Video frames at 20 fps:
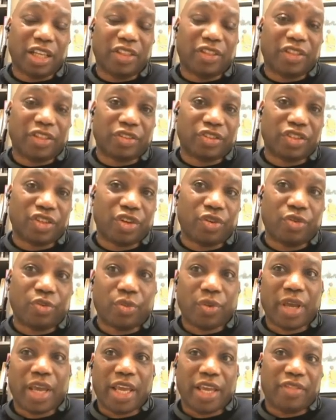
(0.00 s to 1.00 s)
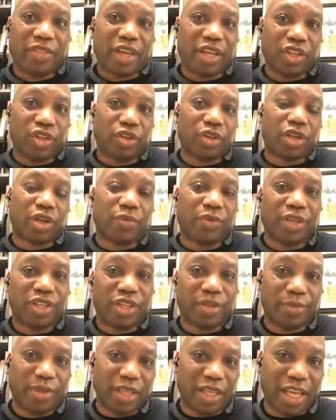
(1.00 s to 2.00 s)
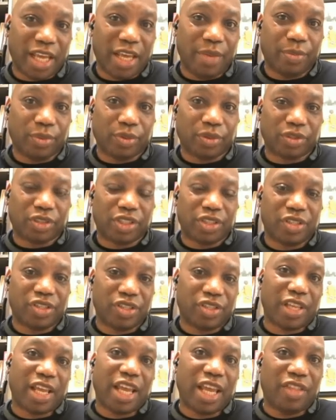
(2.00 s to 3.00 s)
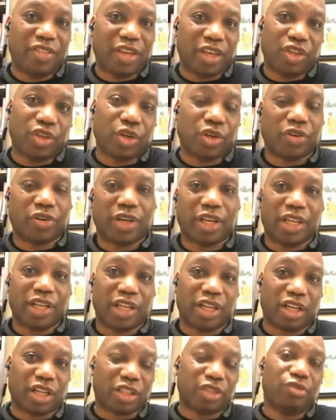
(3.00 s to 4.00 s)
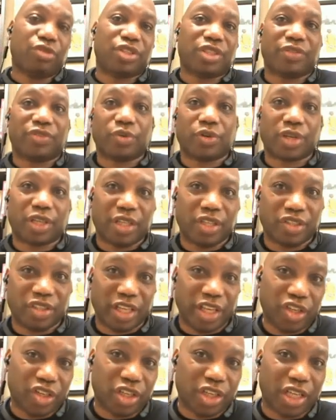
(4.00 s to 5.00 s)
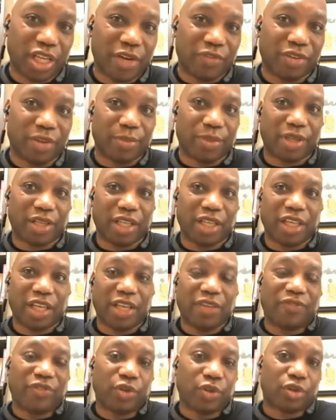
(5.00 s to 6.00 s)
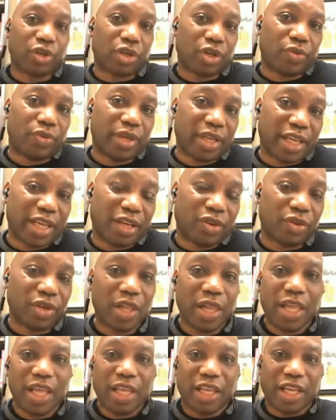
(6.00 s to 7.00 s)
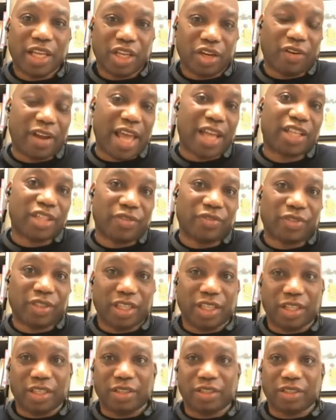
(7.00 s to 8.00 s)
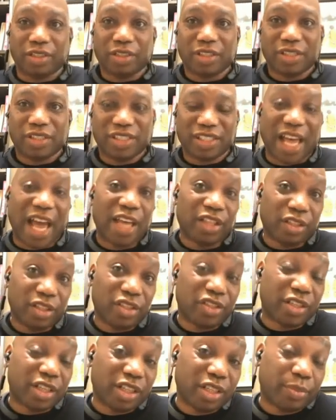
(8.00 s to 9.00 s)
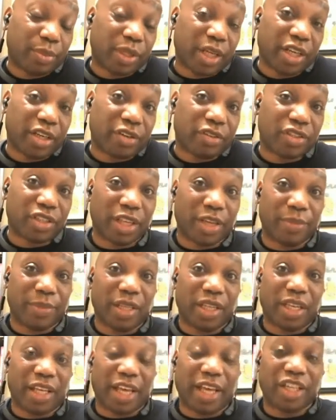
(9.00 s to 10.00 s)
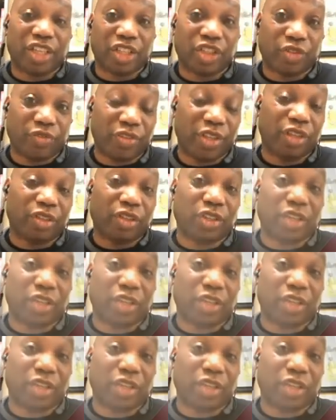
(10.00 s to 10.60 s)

there's no way that you're going to be able to say that you're an inclusive organization to everybody if you're going out and you're actively silencing the players. I mean, I just feel